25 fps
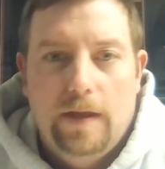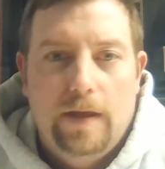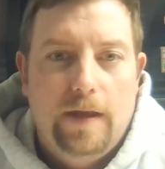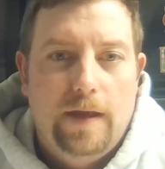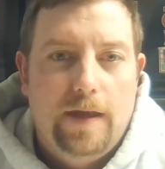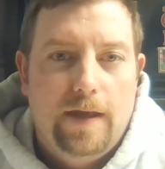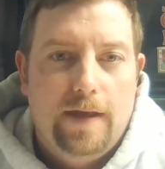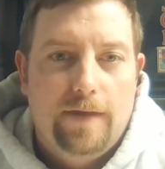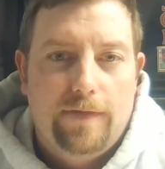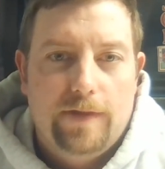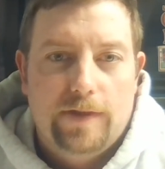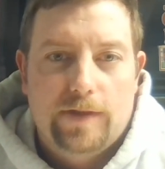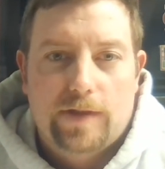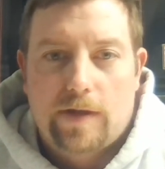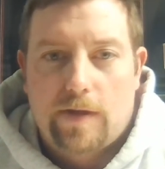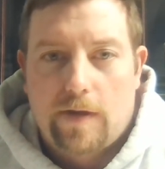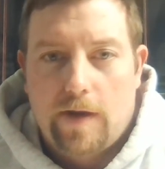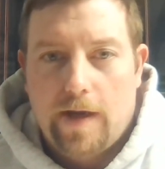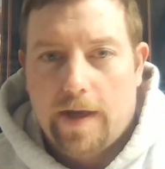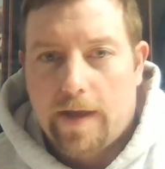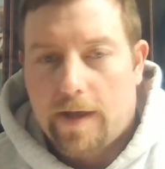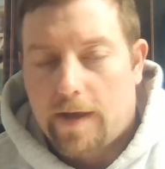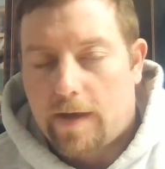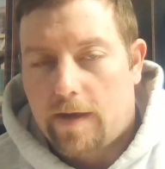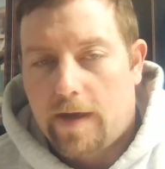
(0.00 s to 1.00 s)
if it's
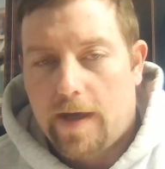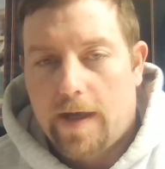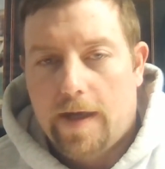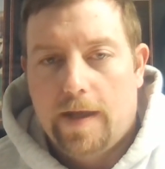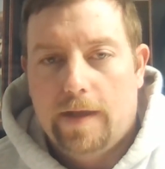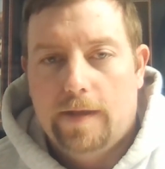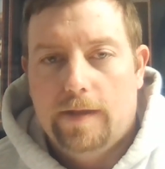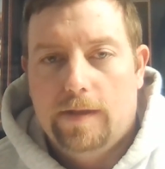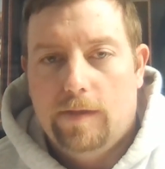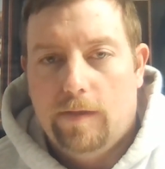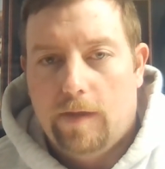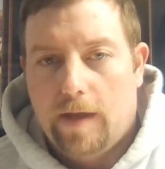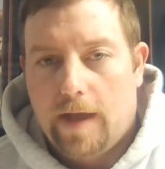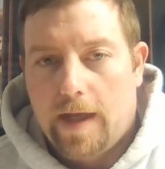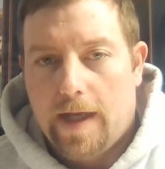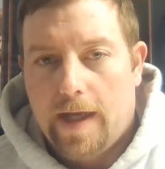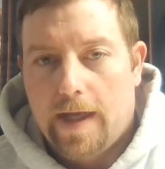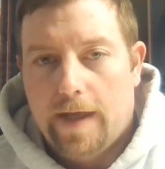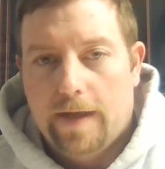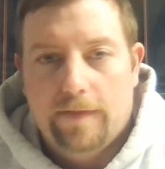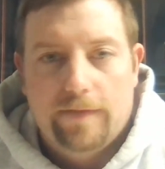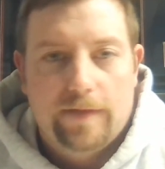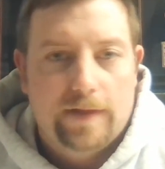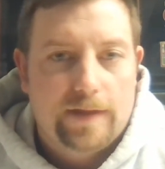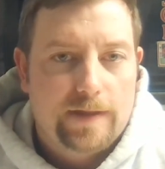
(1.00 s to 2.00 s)
credit, you
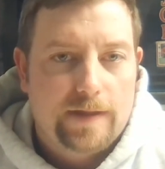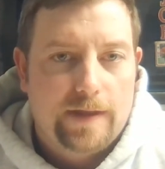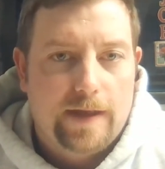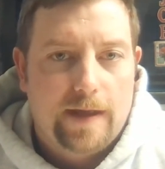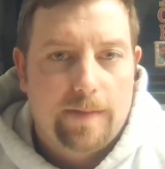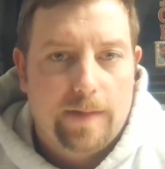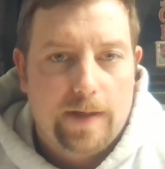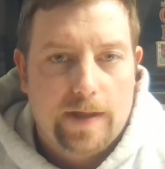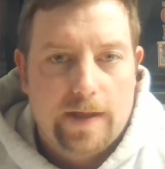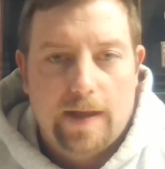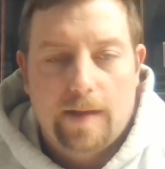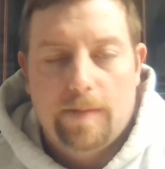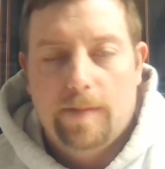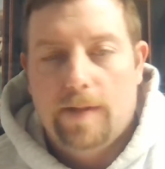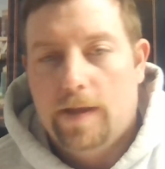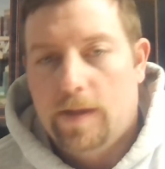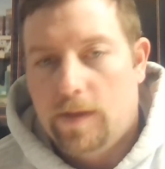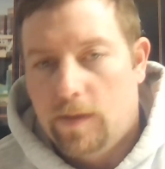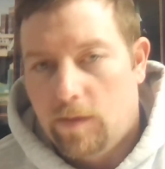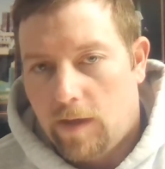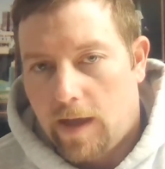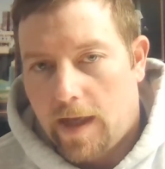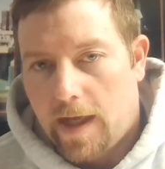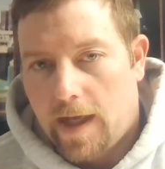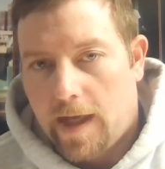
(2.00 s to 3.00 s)
add. If it's debit,
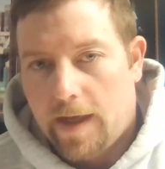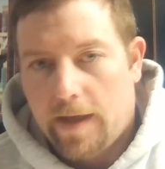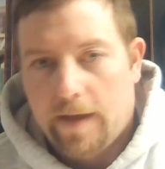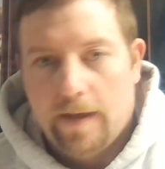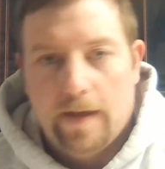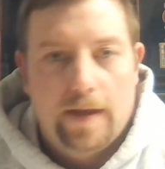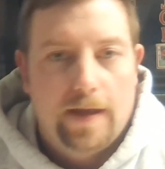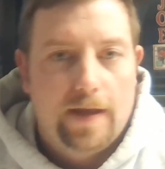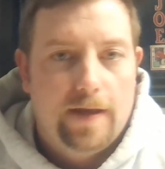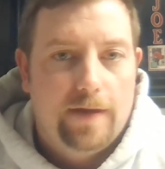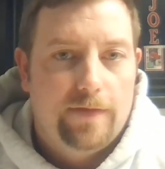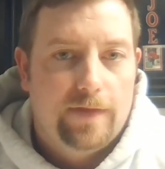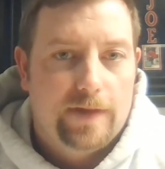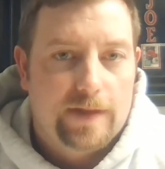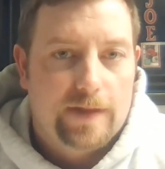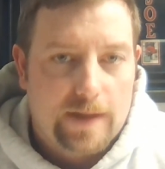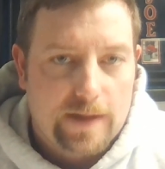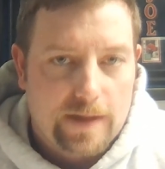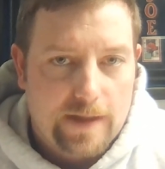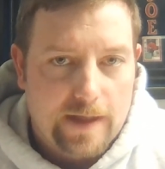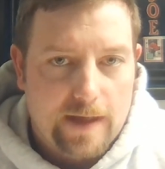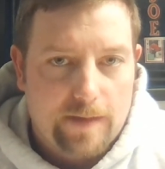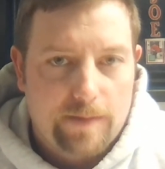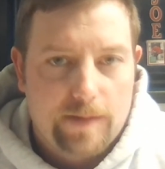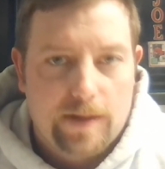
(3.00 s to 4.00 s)
you add. If it's a
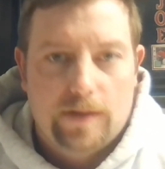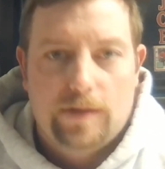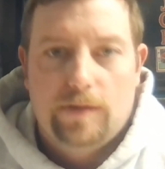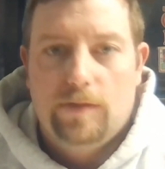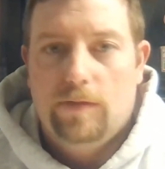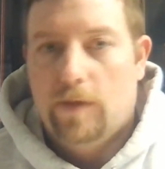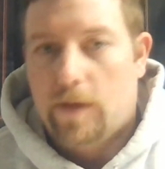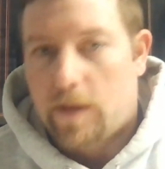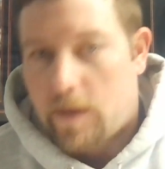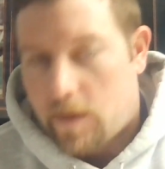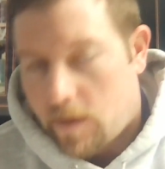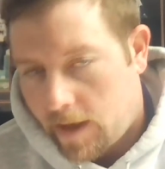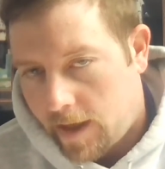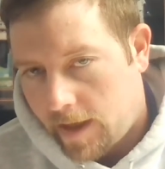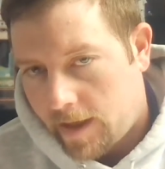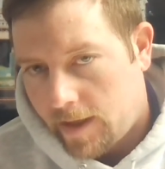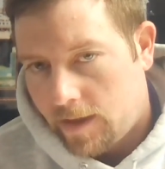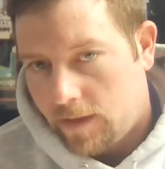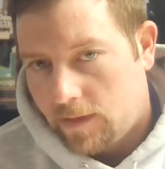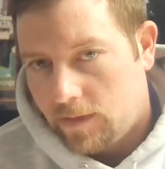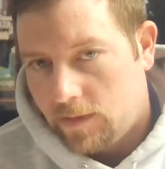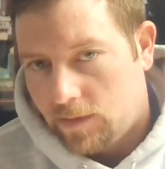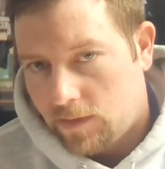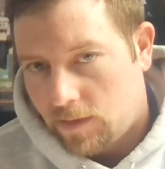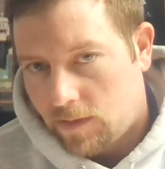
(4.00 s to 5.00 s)
debit to a
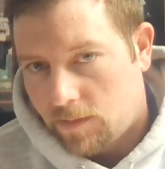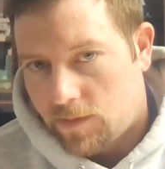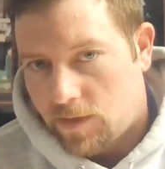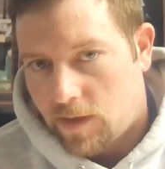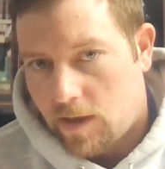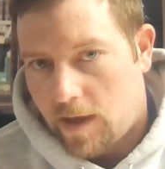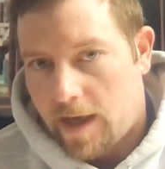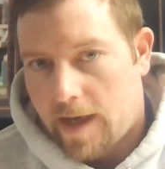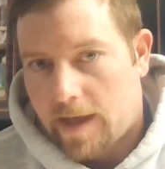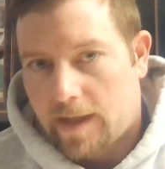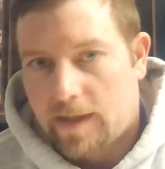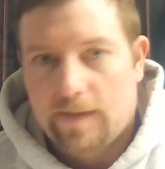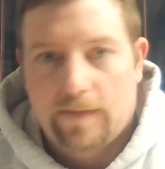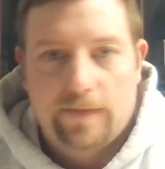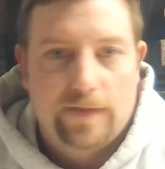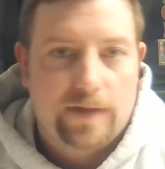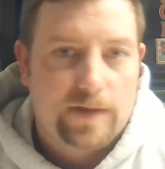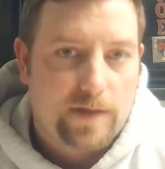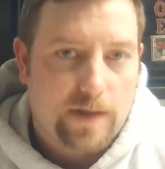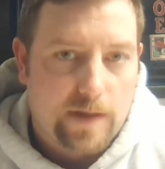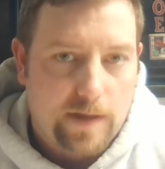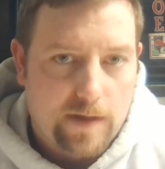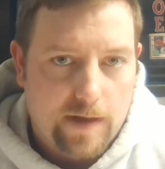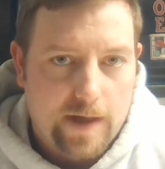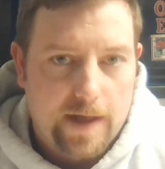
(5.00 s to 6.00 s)
credit, you subtract. If it's
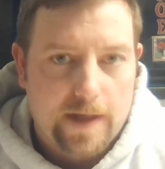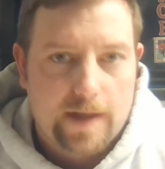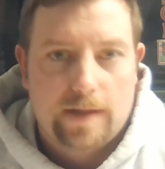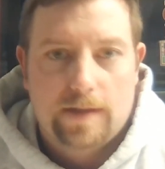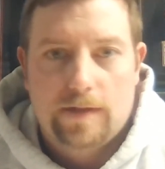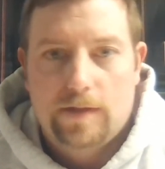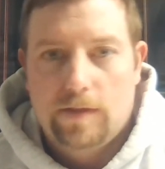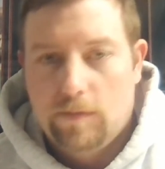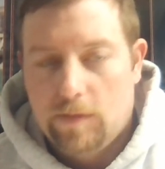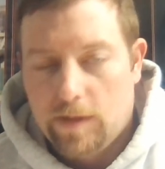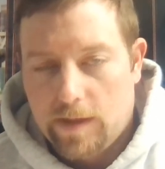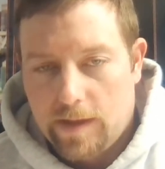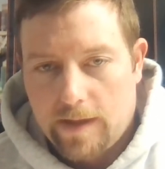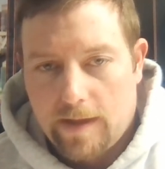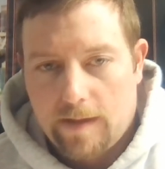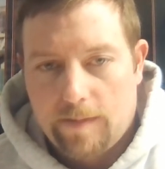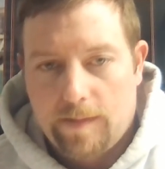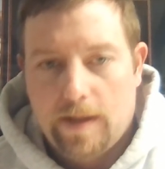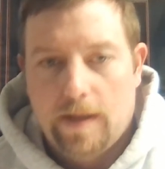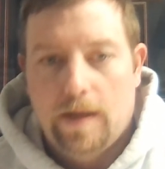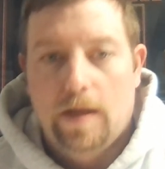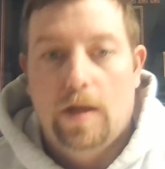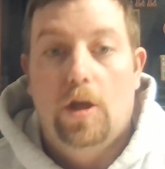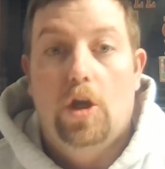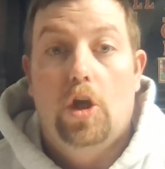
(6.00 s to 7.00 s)
a credit to a
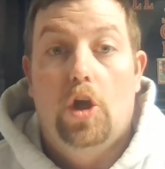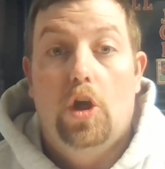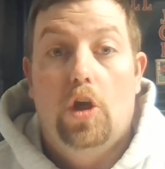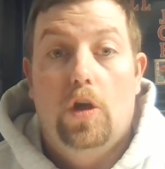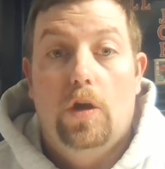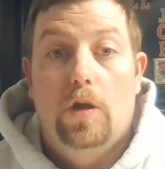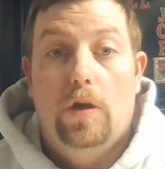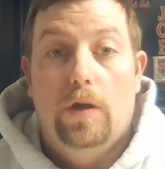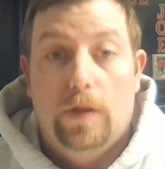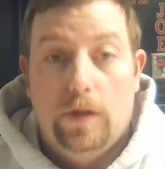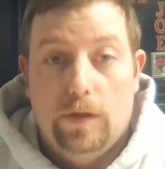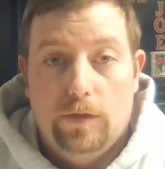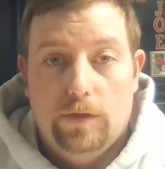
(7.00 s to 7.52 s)
debit, you